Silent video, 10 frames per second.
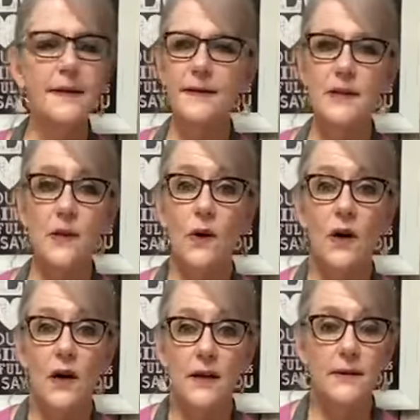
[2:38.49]
So
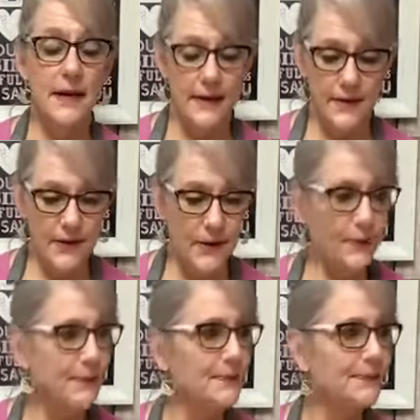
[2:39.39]
odd, I don't know.
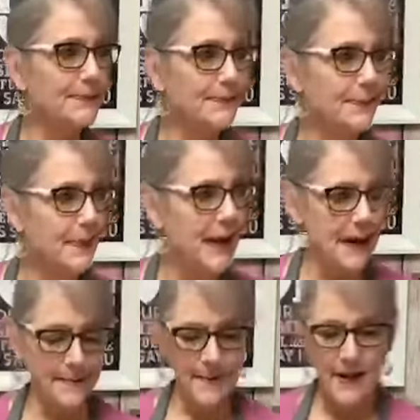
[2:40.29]

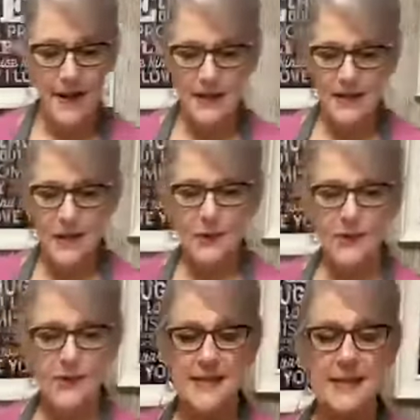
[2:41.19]
Okay, so
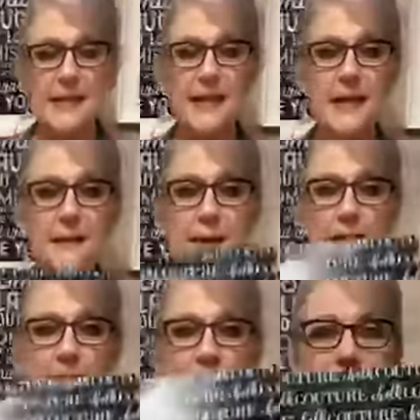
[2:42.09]
this is an ink
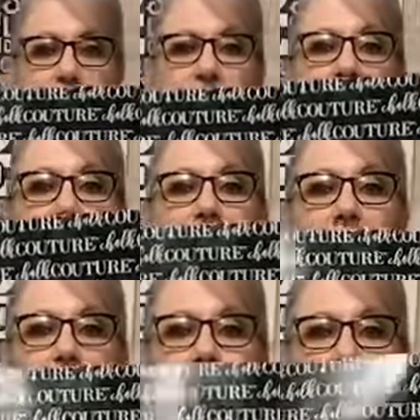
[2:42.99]
mat. It's
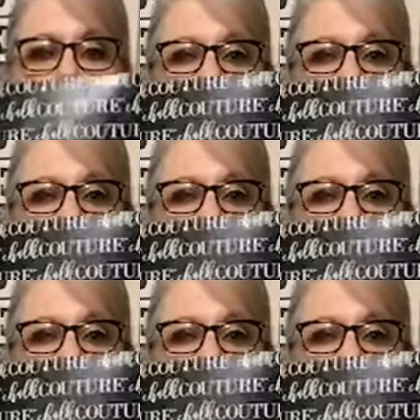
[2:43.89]
sticky,